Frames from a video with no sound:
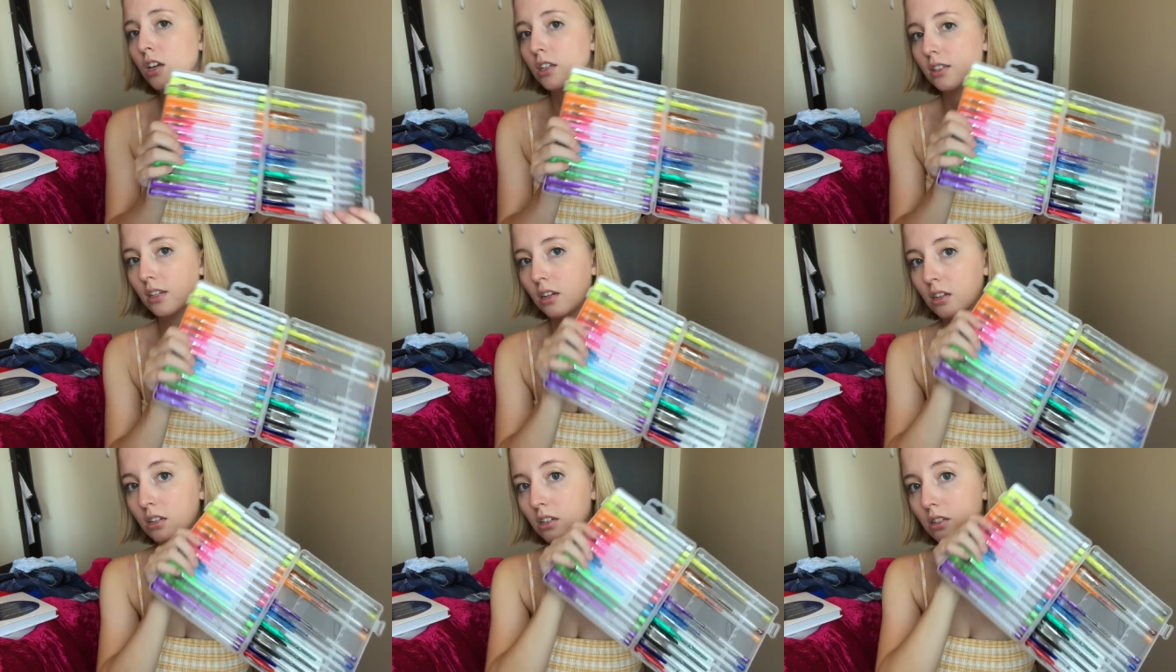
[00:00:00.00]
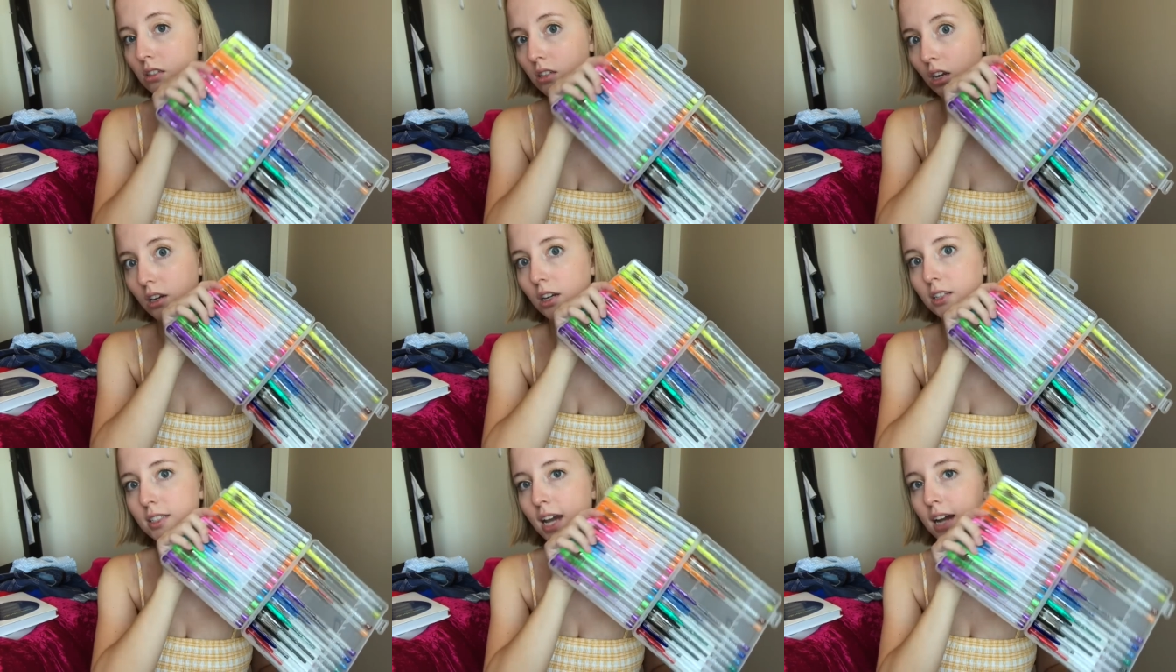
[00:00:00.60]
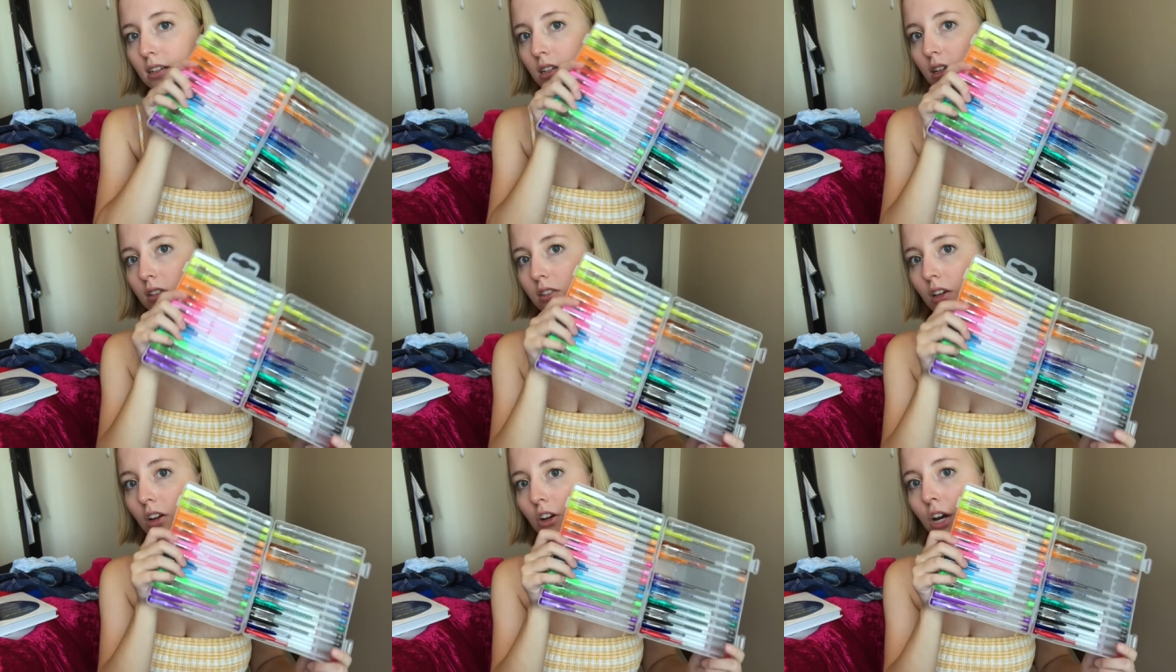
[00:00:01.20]
It's like a good studying tactic,
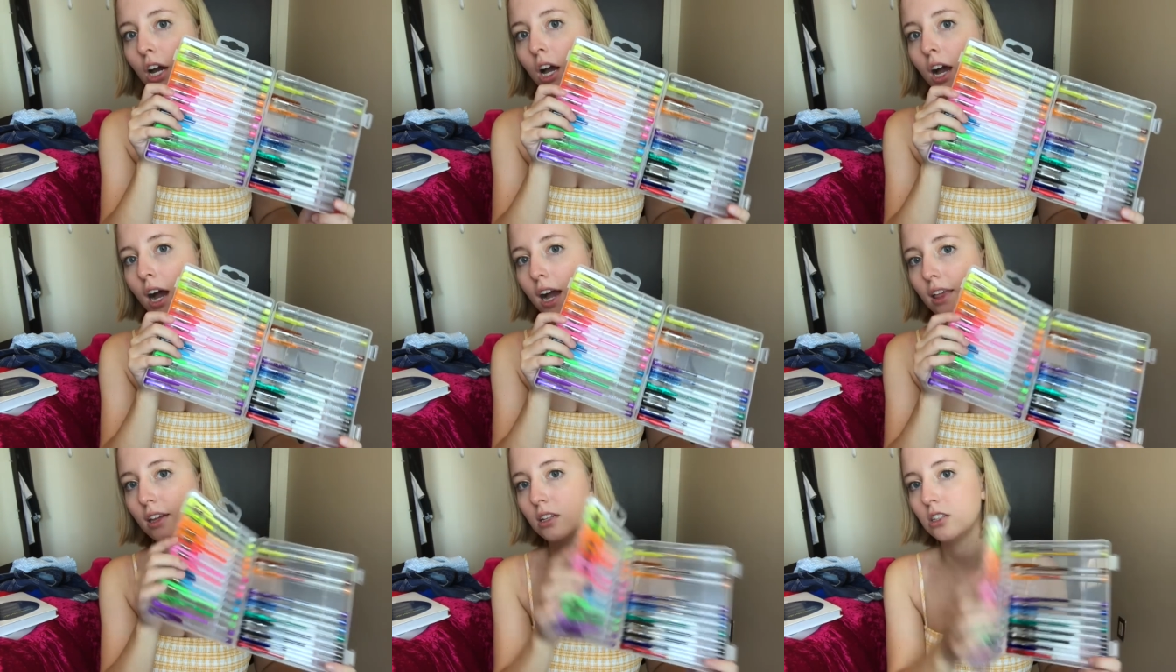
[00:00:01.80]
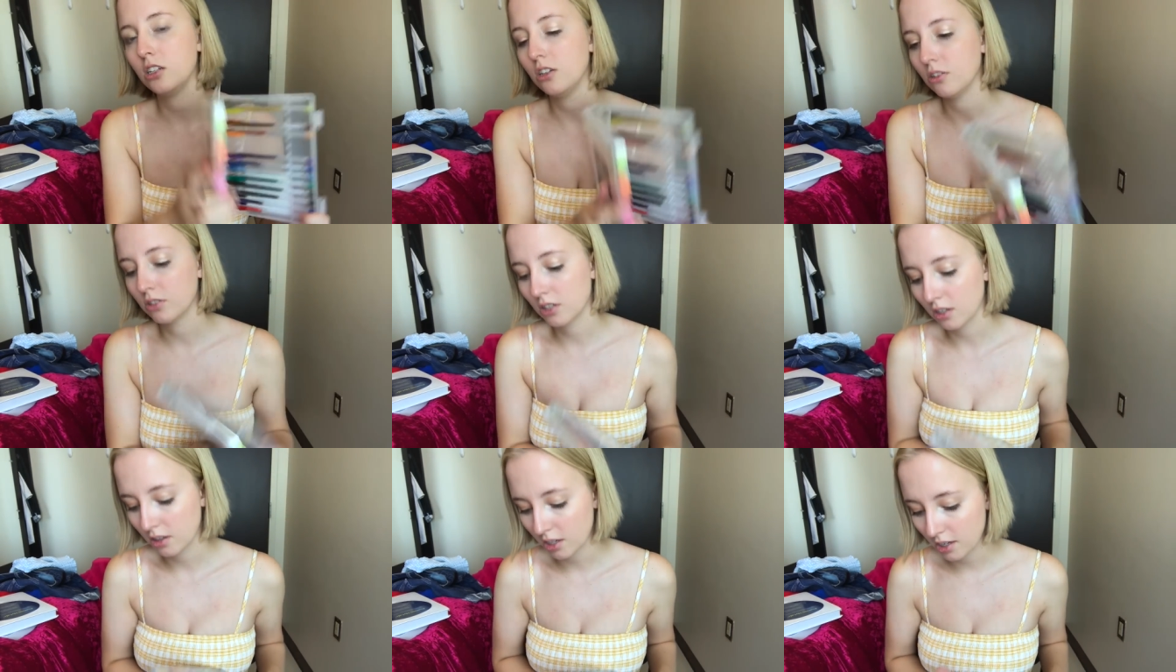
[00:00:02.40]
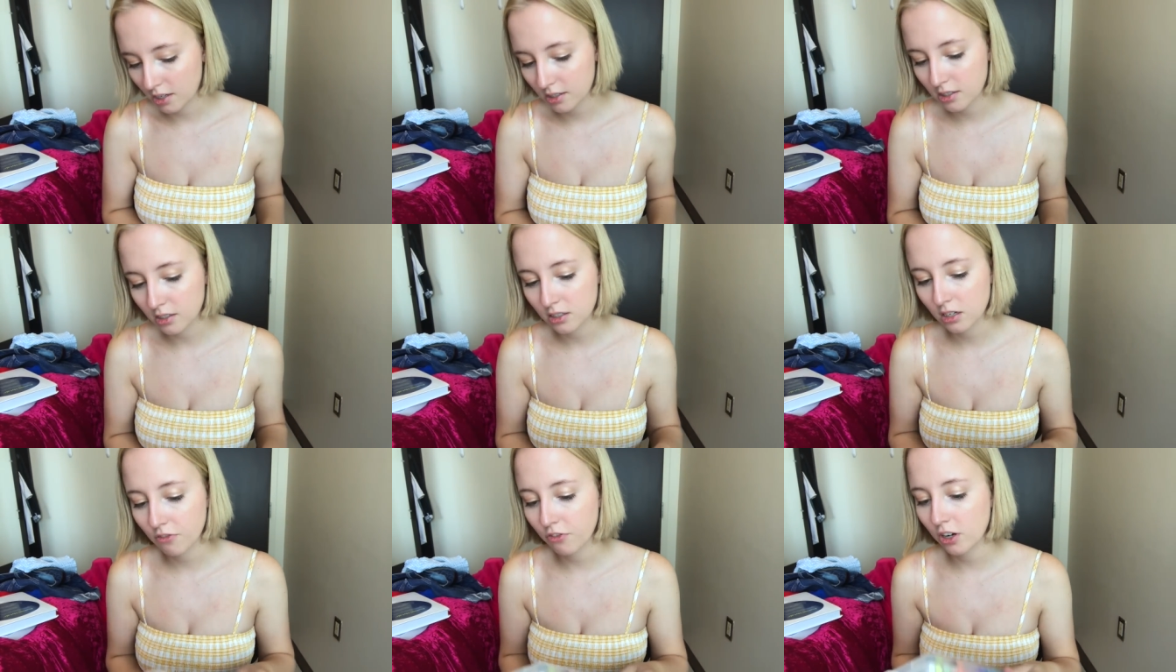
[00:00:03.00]
so I like to use these
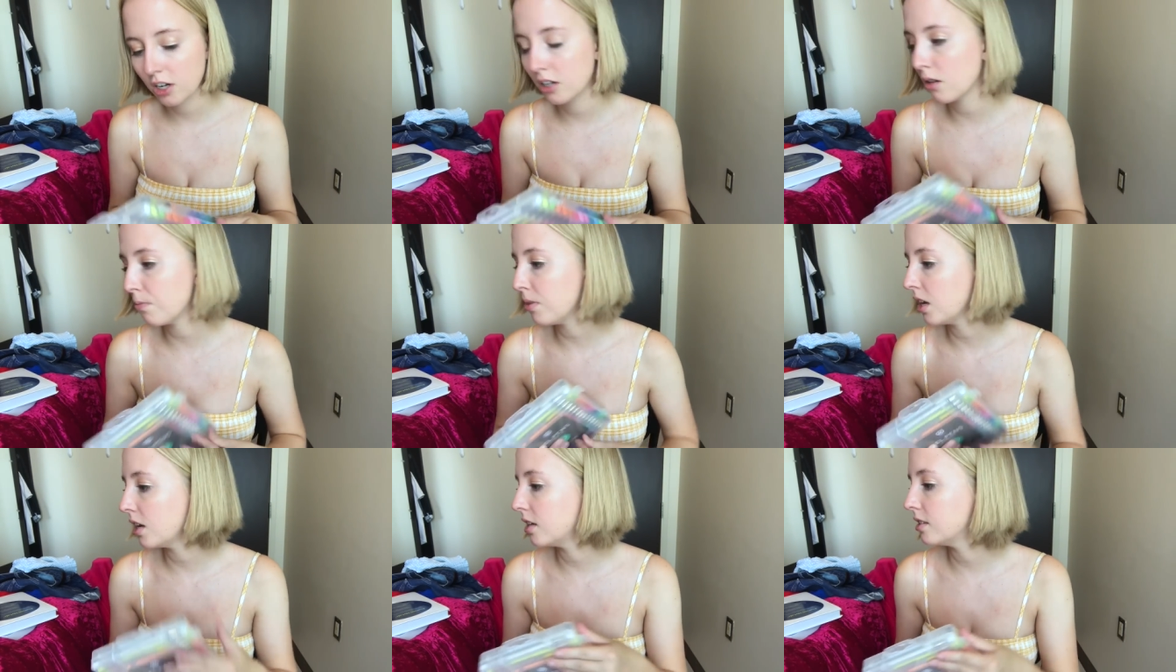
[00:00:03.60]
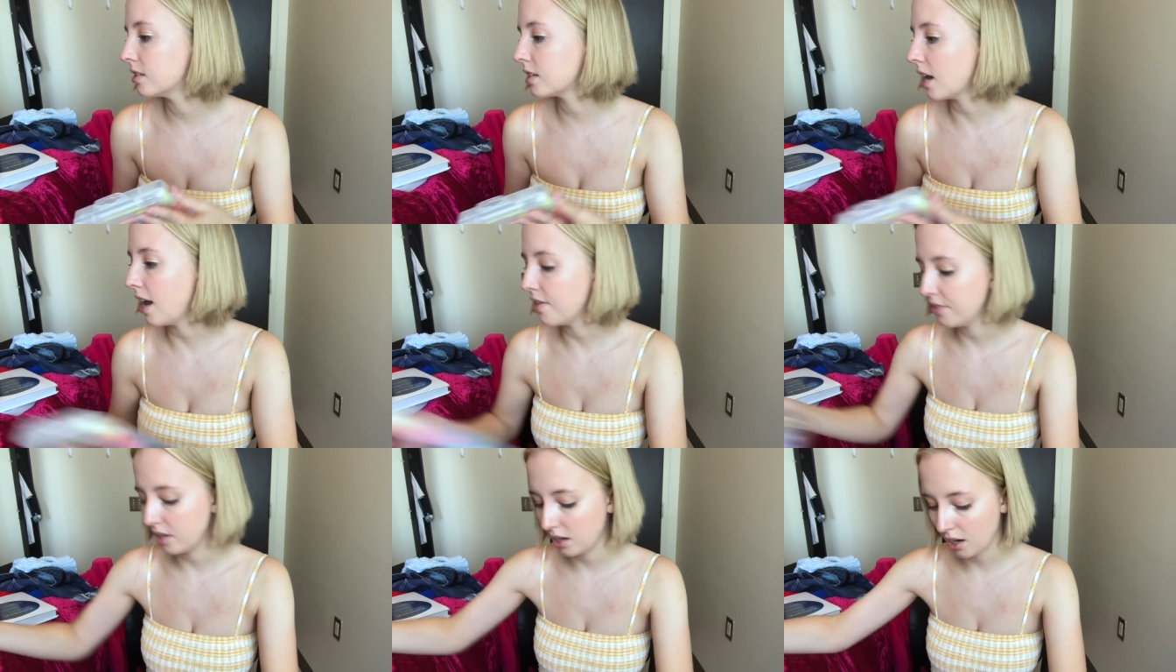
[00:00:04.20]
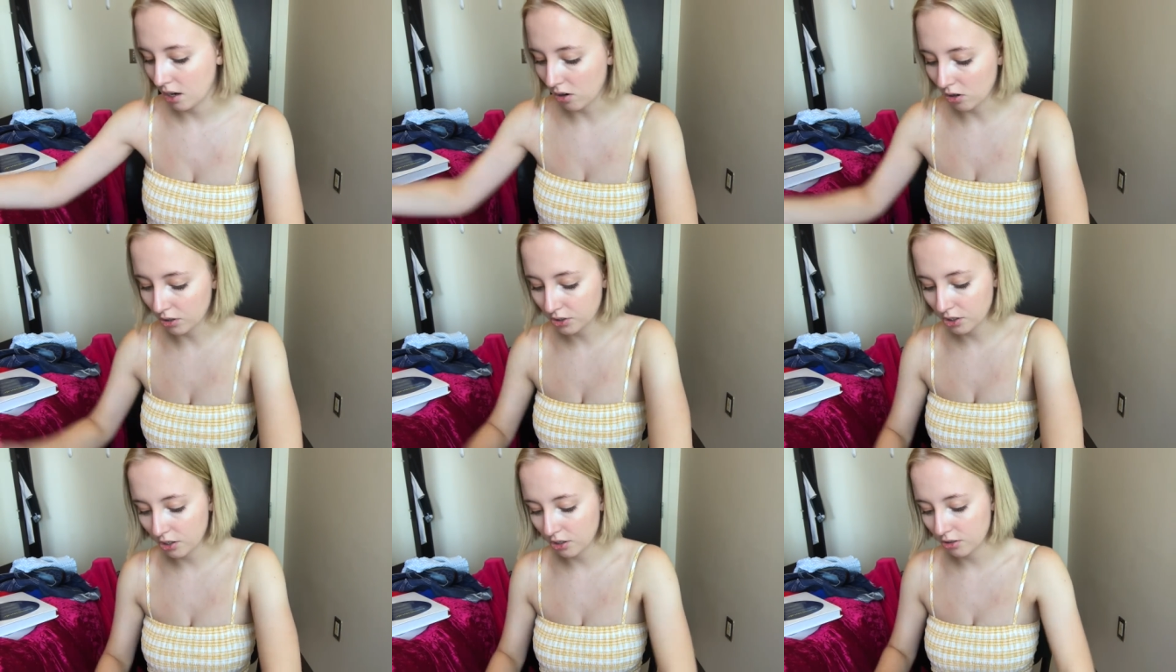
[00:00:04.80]
different pens. And then I
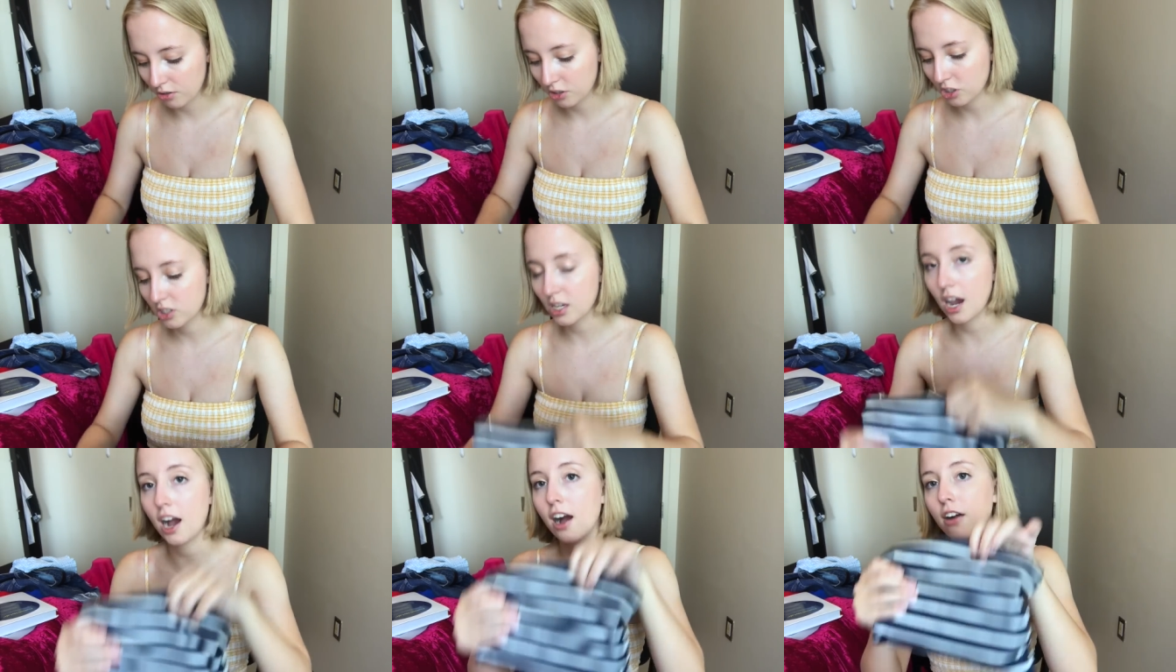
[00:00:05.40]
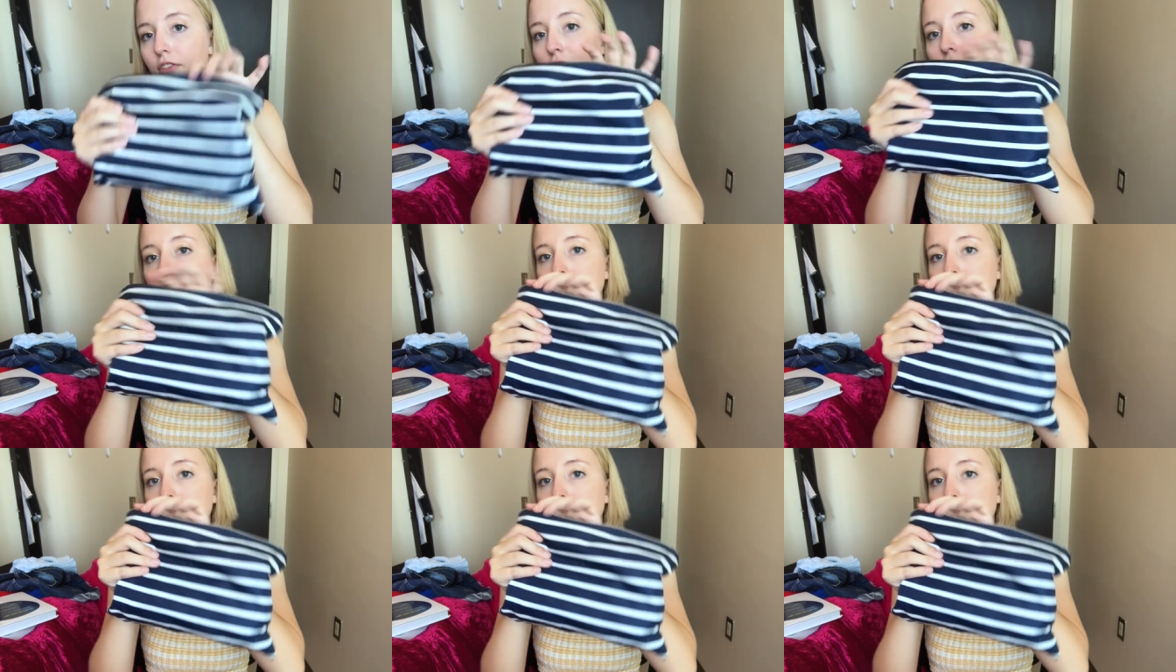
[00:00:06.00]
also just have